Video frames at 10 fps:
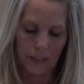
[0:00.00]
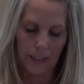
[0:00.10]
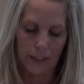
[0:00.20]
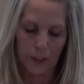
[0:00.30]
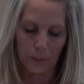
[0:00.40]
and
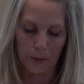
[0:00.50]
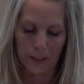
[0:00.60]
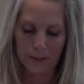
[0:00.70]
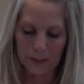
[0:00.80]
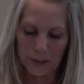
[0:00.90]
I just want
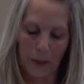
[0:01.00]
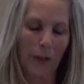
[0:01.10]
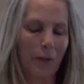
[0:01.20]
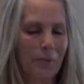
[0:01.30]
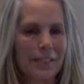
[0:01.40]
to start
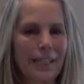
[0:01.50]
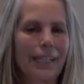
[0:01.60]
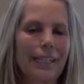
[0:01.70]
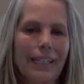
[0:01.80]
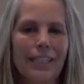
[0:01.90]
off with
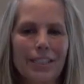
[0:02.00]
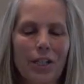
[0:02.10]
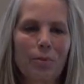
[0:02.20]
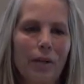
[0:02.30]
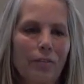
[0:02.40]
saying that in
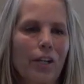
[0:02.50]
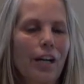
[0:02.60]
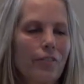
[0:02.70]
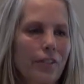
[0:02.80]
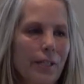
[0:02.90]
Celebrate
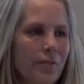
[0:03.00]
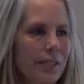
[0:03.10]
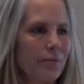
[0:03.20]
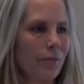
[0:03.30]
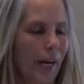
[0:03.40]
Recovery,
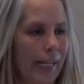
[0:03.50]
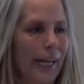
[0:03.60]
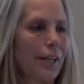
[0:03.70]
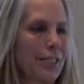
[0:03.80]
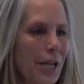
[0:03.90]
we write
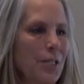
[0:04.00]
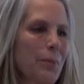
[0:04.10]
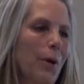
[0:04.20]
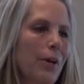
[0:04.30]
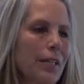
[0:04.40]
our
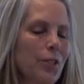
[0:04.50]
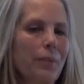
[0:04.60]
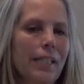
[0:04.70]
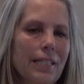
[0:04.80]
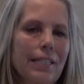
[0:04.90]
testimony so
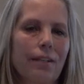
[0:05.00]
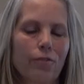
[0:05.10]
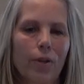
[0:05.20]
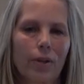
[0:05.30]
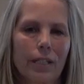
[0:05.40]
we can stay
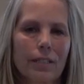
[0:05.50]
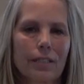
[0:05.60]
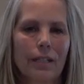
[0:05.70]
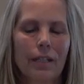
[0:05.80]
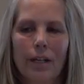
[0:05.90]
focused.